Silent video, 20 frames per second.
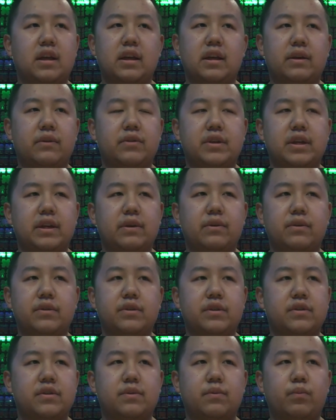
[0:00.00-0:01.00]
He was
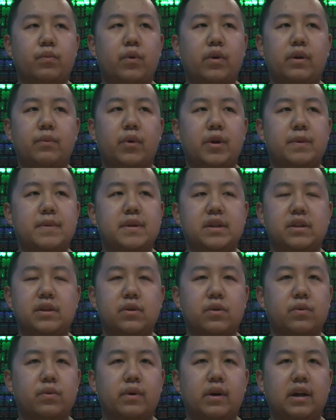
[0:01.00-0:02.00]
just wanting me to
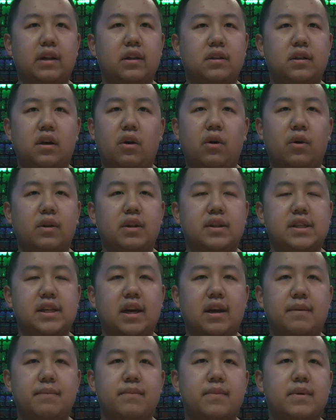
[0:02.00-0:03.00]
do well all the
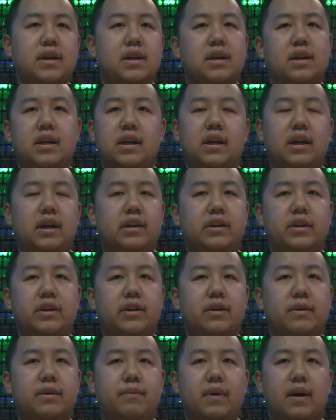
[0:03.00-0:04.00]
time, and
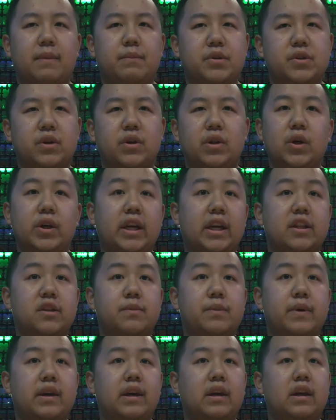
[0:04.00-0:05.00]
I'm so lucky
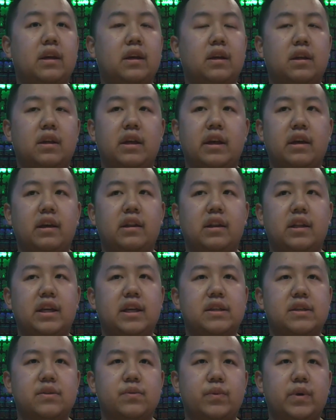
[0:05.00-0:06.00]
to be here at
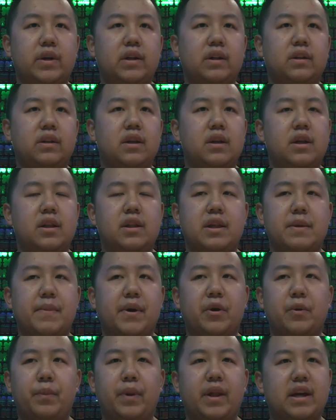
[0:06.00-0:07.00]
Leeds as well. The
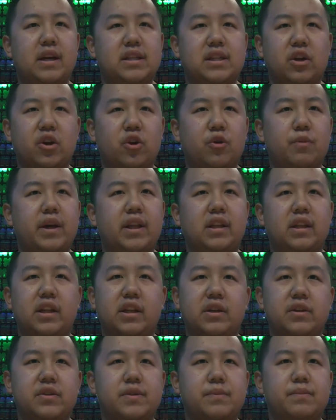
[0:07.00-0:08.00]
amount of players that come in,
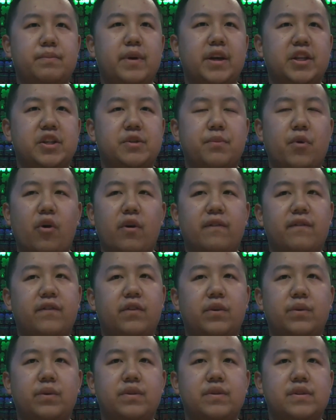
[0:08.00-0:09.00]
it just makes you more
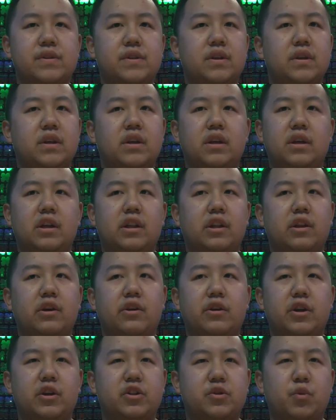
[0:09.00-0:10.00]
influenced. You
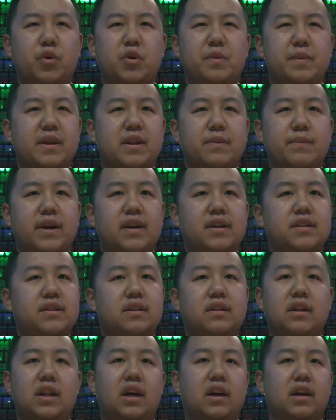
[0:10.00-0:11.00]
know, you just want to be the
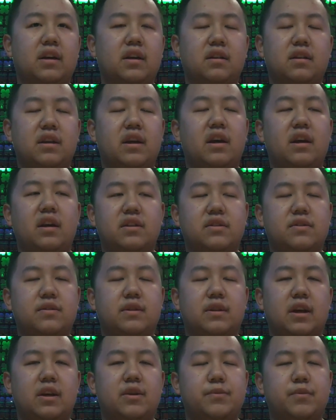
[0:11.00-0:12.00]
best, and that's
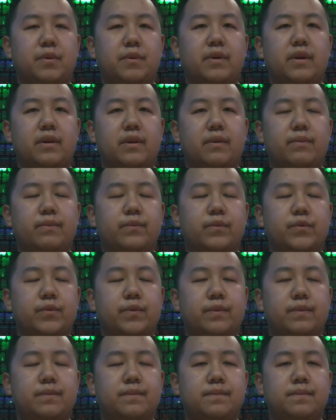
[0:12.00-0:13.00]
probably
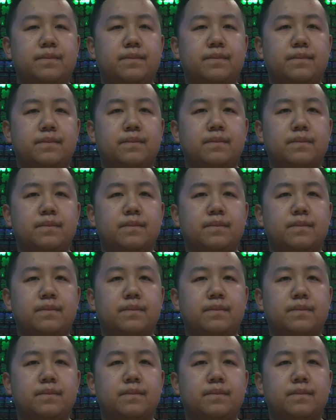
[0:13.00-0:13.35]
it.